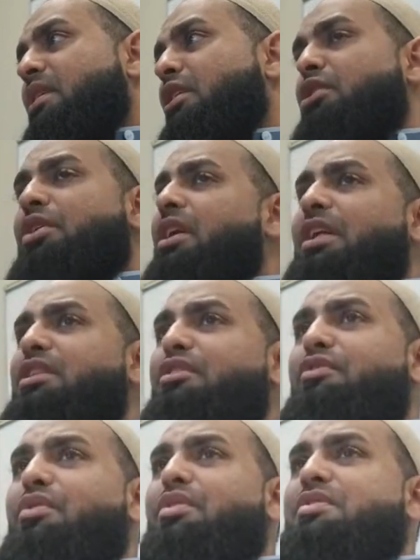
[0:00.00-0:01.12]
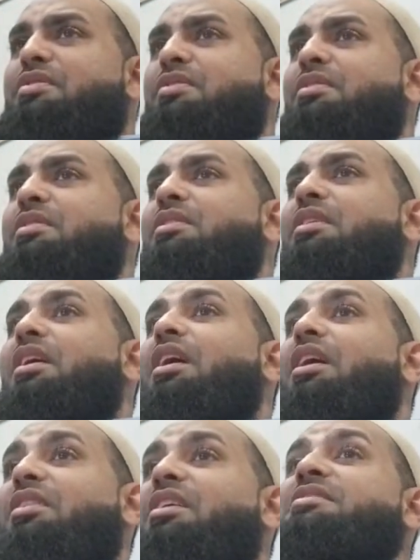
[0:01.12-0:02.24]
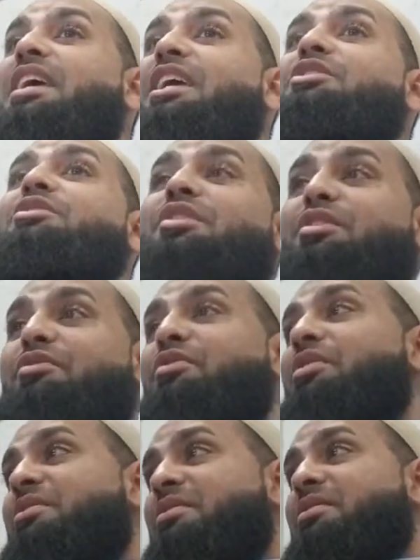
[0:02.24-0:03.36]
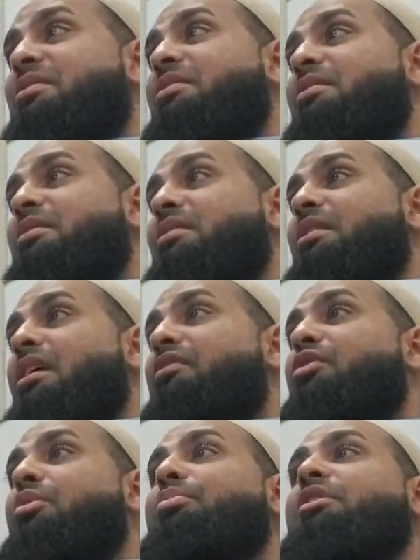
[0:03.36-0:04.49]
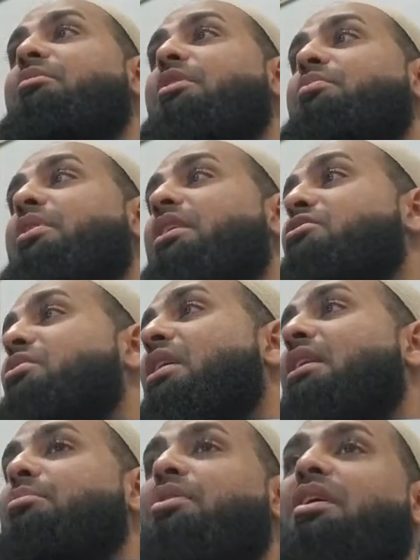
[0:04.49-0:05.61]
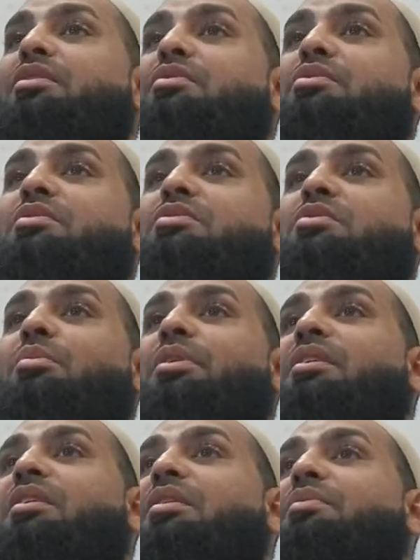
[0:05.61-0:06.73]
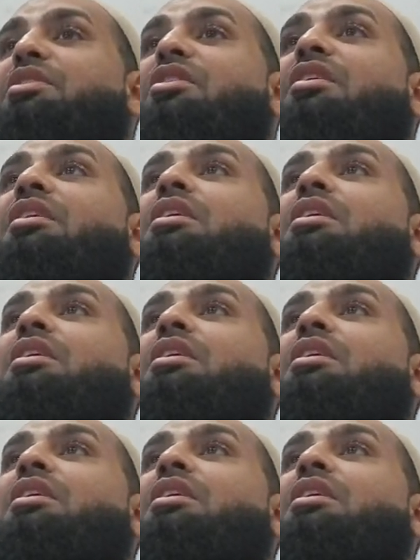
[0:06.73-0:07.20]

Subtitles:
You're not the force. Allah's angels are the force. If you don't believe me, read Surah Al-Imran, read Surah Baqarah,